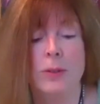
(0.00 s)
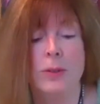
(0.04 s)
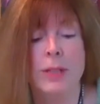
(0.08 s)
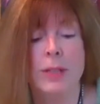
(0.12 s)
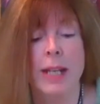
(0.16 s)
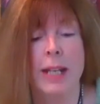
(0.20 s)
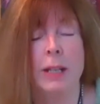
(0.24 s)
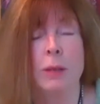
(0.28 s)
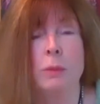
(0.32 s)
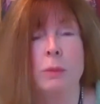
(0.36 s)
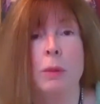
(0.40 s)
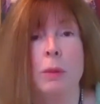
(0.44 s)

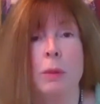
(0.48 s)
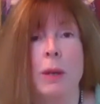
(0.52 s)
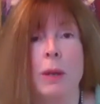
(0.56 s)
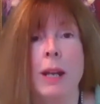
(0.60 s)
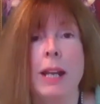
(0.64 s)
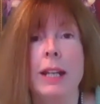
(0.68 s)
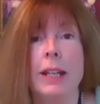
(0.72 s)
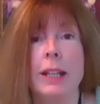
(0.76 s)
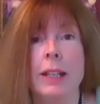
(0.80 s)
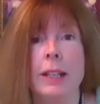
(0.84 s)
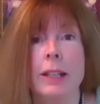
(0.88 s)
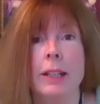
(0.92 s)
take a
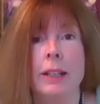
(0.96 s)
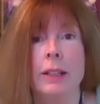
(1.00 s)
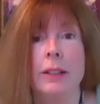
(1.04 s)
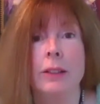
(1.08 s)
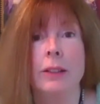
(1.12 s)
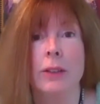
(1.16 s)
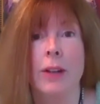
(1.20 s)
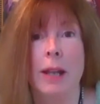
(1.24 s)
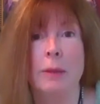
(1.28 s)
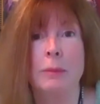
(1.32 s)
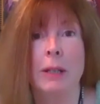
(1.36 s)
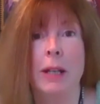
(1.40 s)
break,
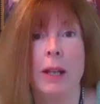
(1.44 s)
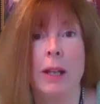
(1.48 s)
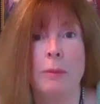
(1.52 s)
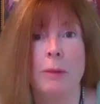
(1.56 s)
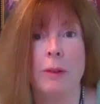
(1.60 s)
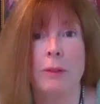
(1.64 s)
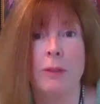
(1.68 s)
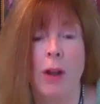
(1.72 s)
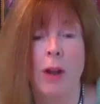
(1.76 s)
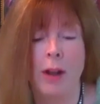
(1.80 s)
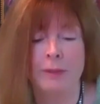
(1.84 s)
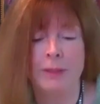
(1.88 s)
grab a cup
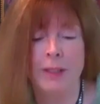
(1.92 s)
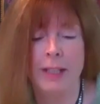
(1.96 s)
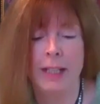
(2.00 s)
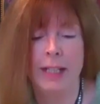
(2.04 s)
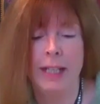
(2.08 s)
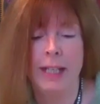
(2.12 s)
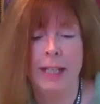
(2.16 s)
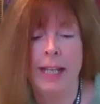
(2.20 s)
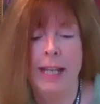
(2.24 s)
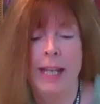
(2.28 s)
of coffee,